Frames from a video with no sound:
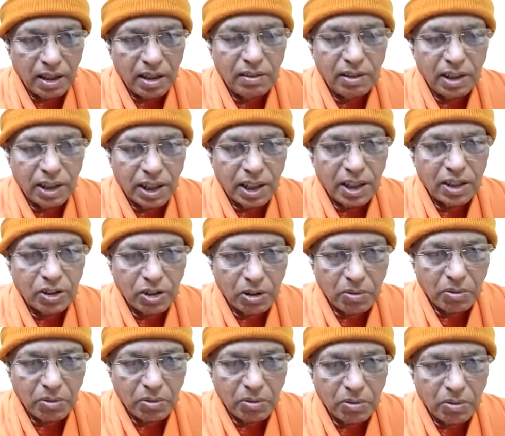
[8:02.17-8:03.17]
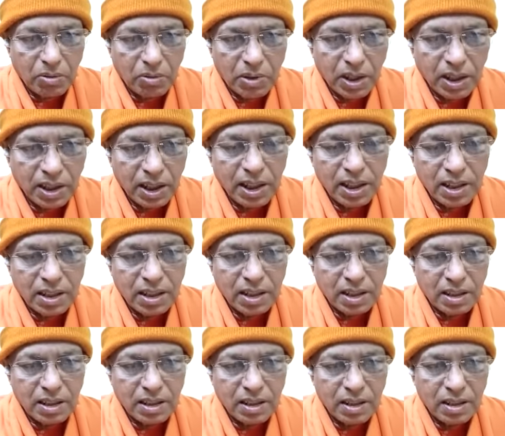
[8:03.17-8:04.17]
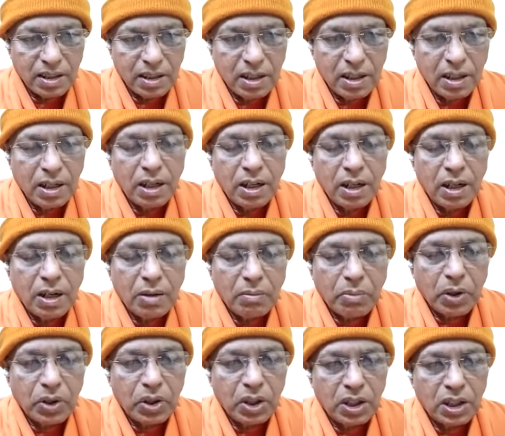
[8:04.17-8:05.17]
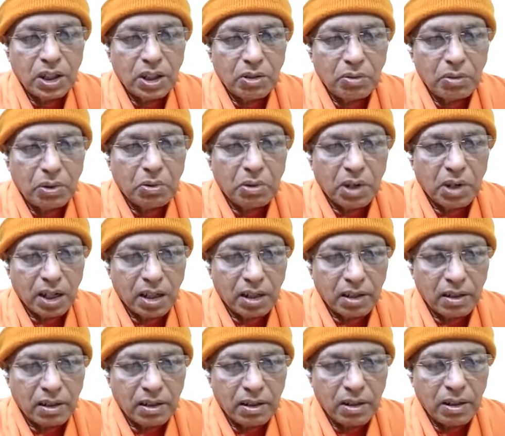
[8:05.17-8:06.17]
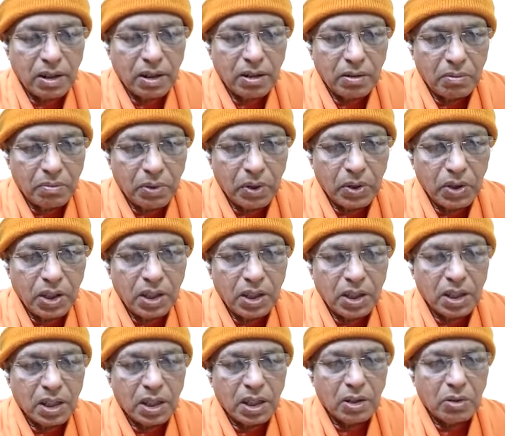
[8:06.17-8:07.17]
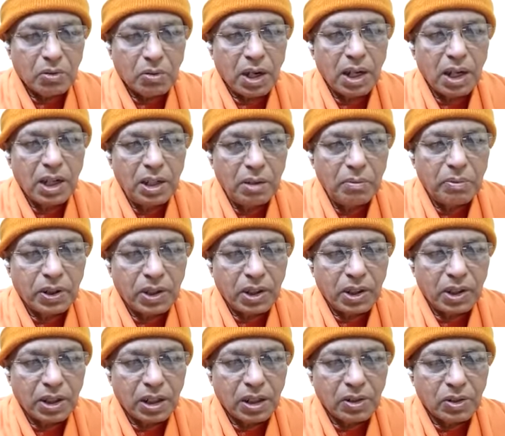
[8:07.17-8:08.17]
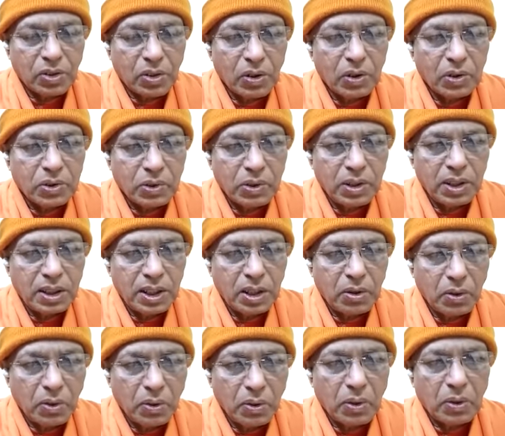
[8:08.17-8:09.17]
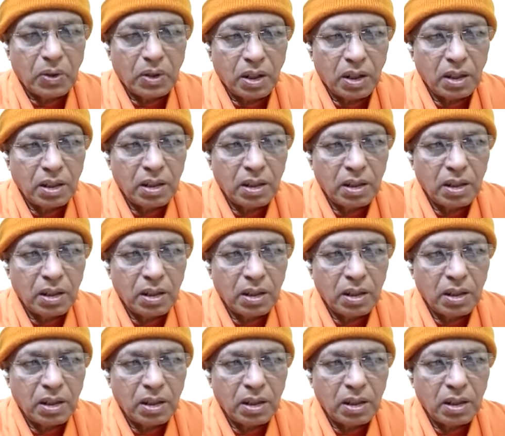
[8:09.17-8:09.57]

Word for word: In the case of other cases, position of the world, all the positions also is zero. rope.